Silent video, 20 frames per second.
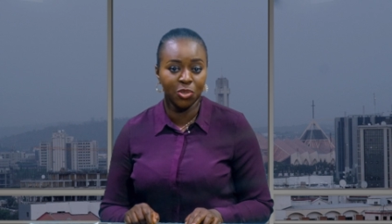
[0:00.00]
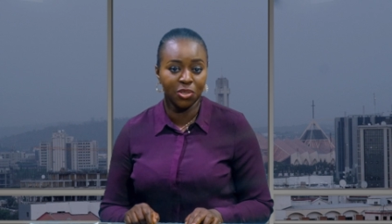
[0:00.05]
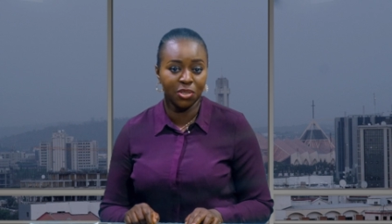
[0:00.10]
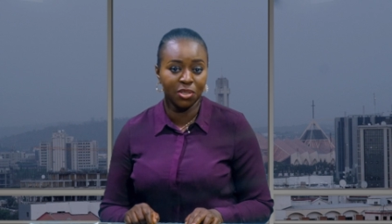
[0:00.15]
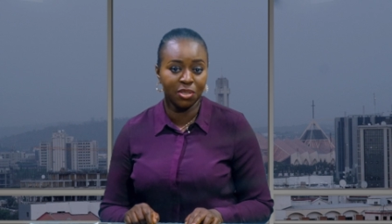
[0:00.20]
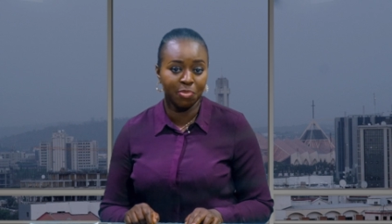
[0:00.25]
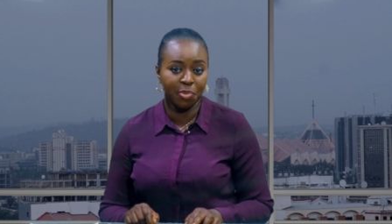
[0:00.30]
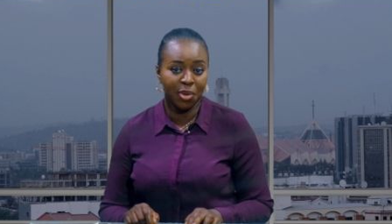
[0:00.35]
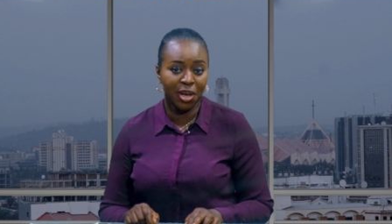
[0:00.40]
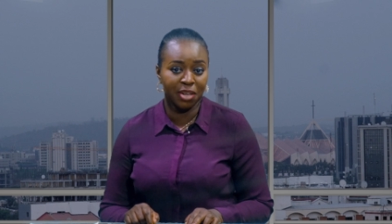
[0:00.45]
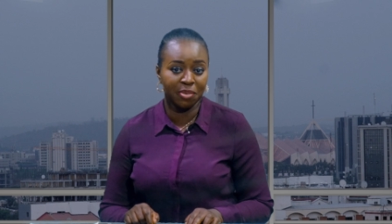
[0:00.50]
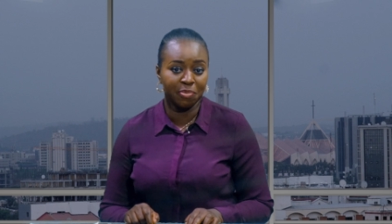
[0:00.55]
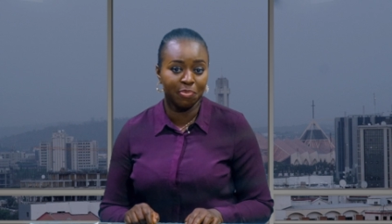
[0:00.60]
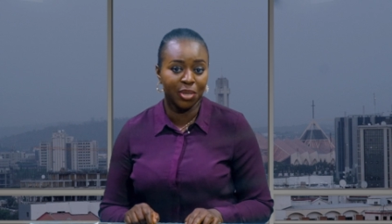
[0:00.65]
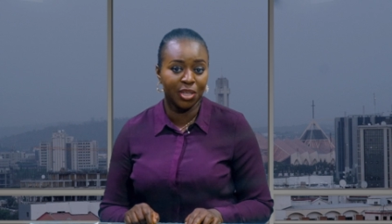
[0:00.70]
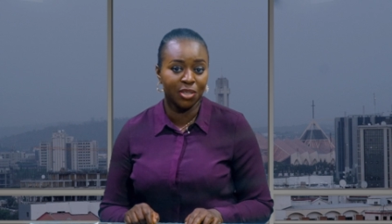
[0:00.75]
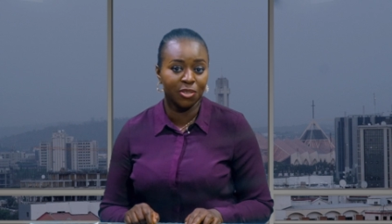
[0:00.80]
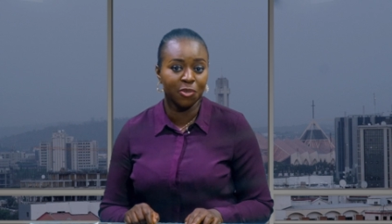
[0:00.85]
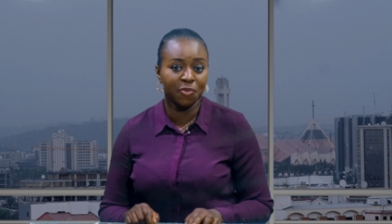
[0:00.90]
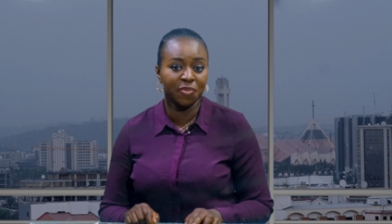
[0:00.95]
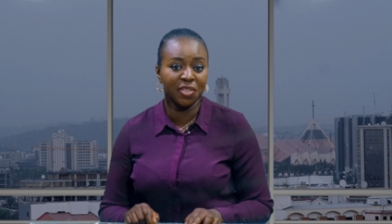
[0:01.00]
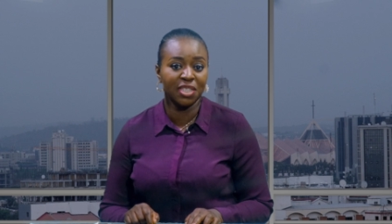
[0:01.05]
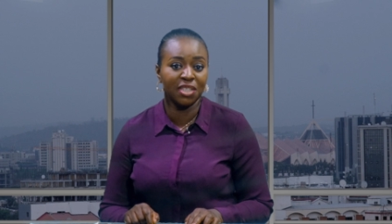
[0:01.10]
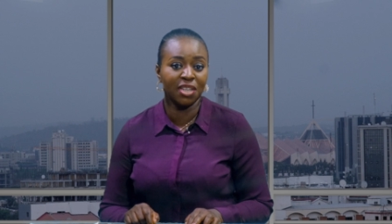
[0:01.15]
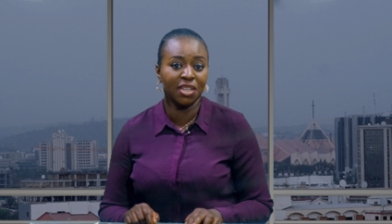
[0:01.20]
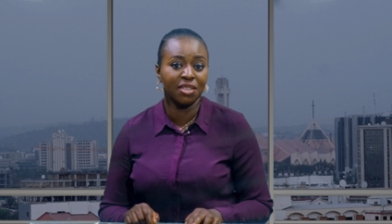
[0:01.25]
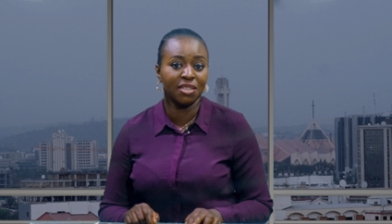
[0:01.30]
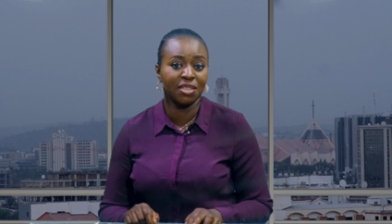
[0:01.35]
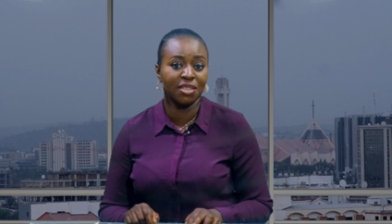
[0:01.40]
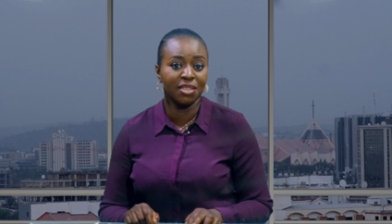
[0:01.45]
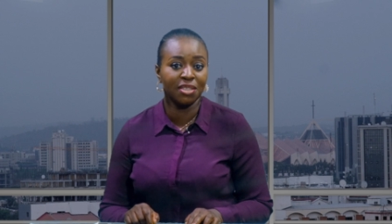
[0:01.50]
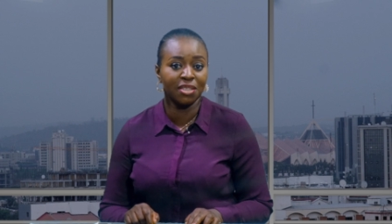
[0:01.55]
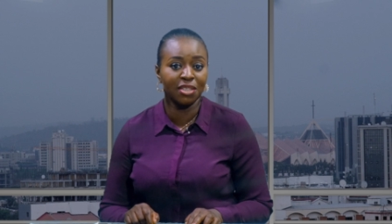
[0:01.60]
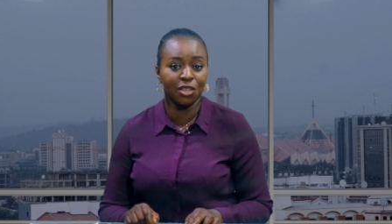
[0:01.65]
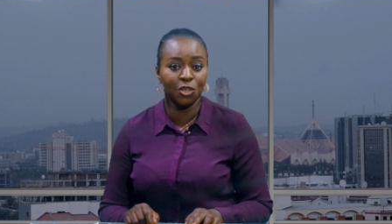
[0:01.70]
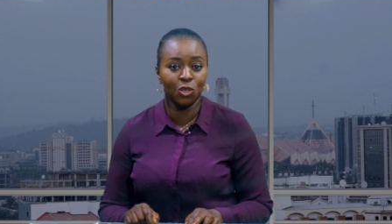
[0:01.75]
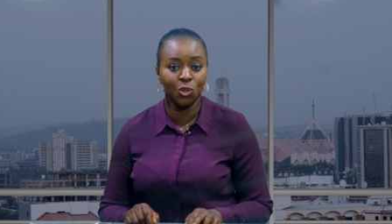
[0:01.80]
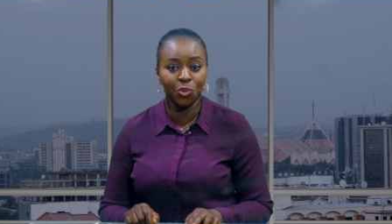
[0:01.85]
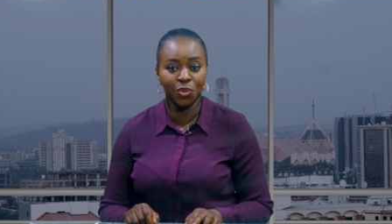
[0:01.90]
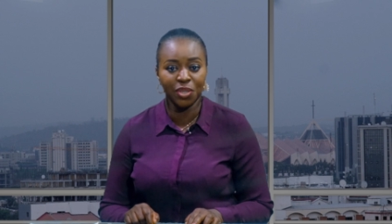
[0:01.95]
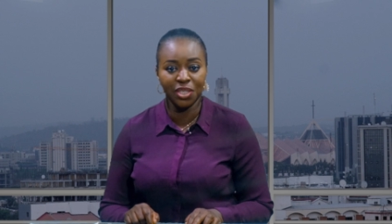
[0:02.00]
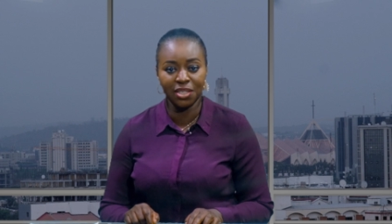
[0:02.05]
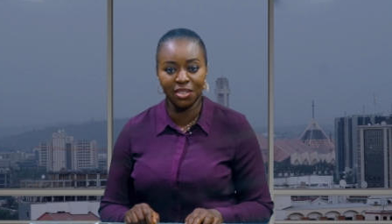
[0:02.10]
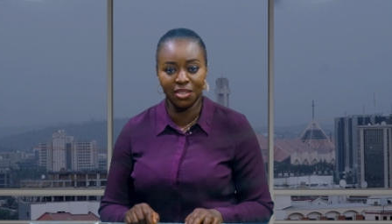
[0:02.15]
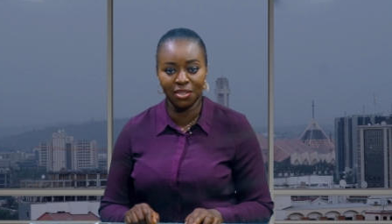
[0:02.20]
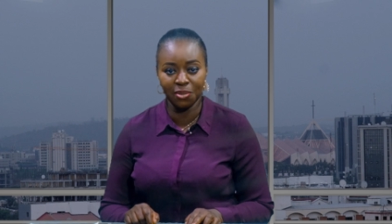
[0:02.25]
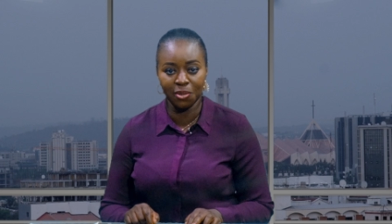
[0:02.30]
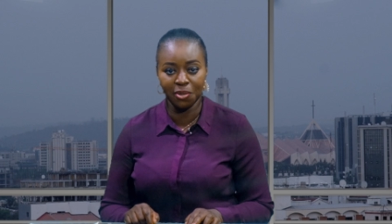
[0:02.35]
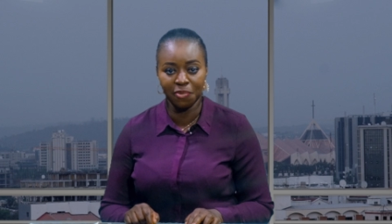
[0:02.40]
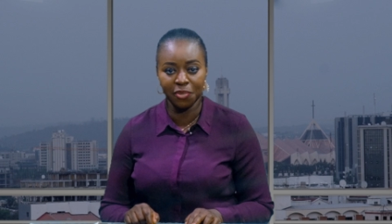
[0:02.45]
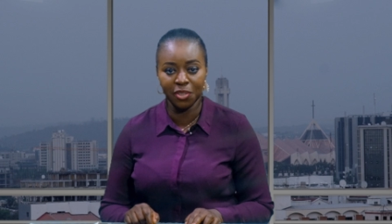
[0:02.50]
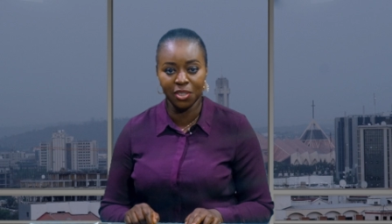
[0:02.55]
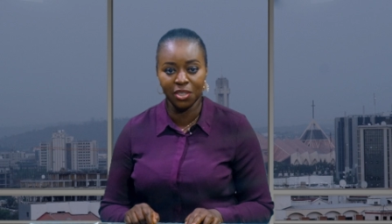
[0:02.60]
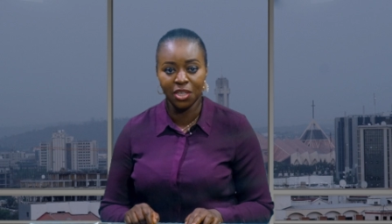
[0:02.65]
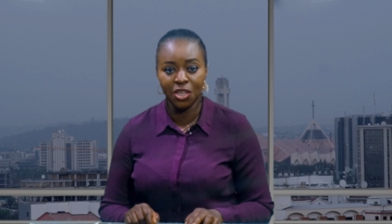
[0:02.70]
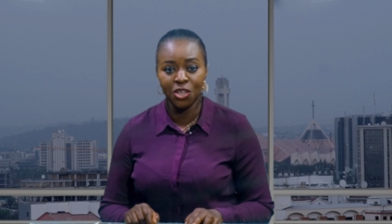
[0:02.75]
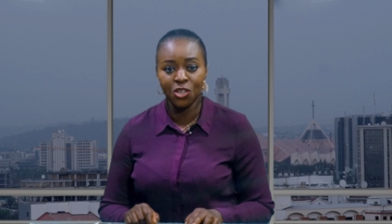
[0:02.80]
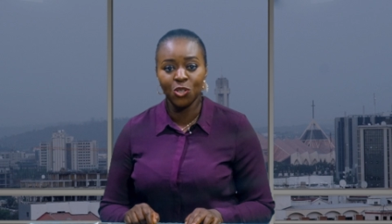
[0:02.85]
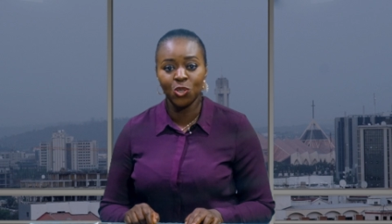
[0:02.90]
to the Department of State Security Service